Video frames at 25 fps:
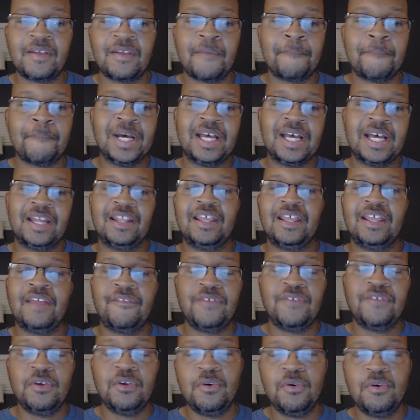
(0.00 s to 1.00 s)
But
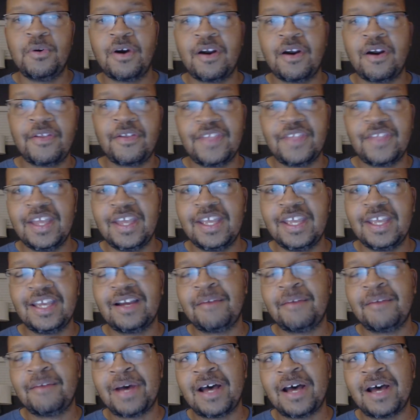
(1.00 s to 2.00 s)
if you are thinking
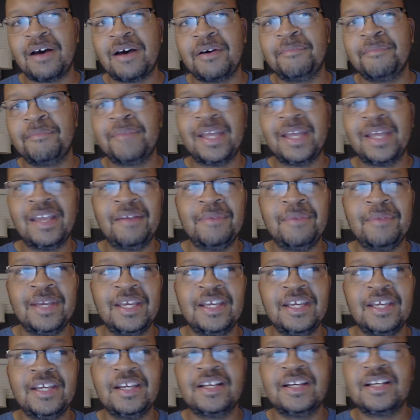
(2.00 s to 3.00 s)
about
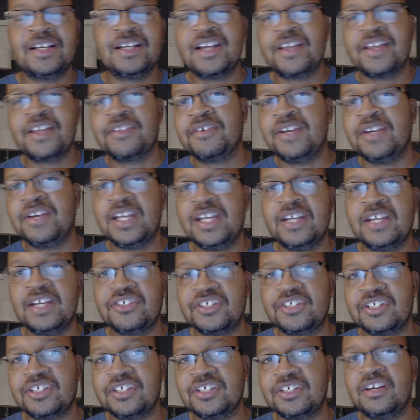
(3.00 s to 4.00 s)
maybe another
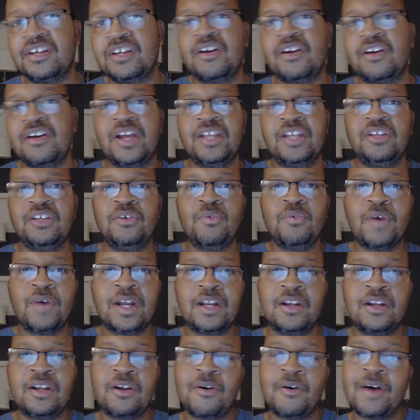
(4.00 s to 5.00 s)
niche and you
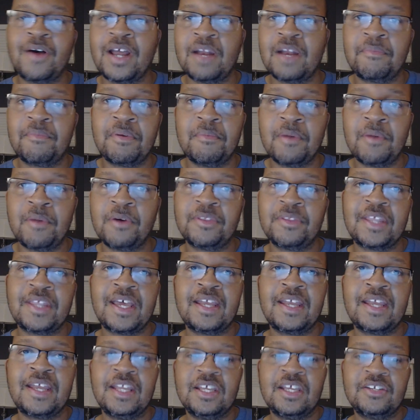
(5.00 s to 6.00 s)
want to know how to promote
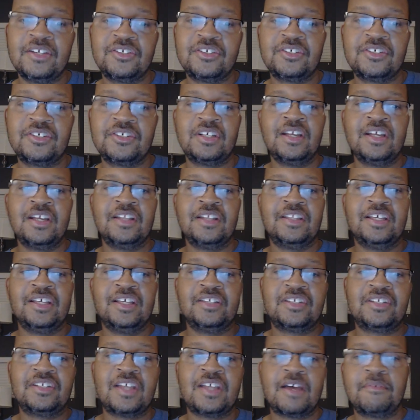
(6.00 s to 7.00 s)
that niche, then
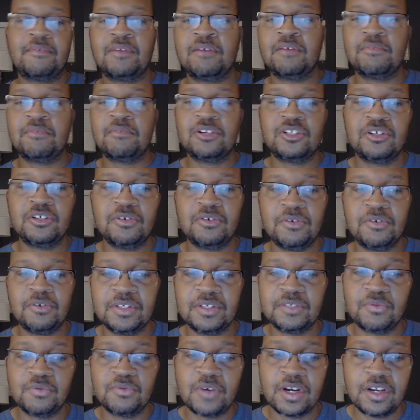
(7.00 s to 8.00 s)
step number 2
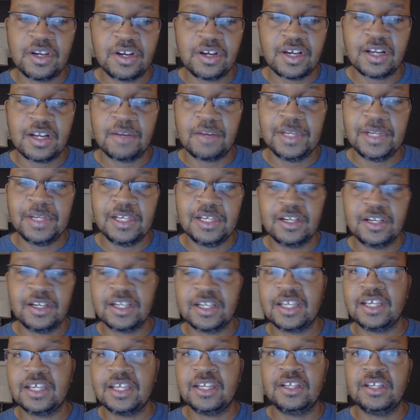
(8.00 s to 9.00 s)
is where you're going to be
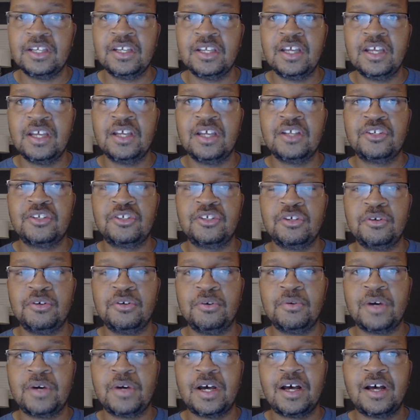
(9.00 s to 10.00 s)
looking
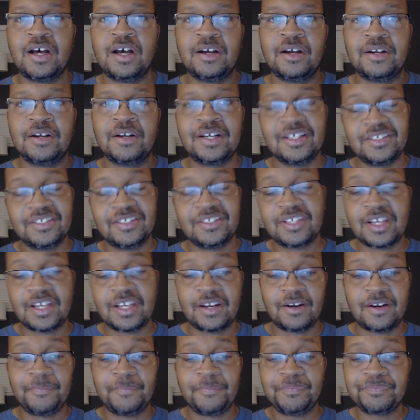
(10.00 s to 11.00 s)
to
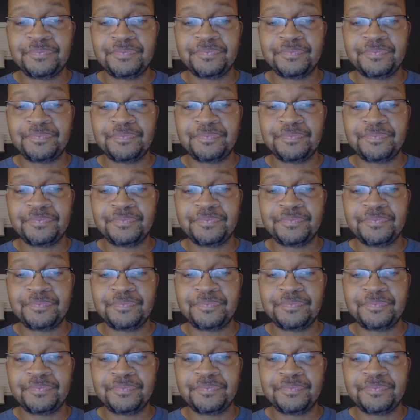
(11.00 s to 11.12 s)
consider.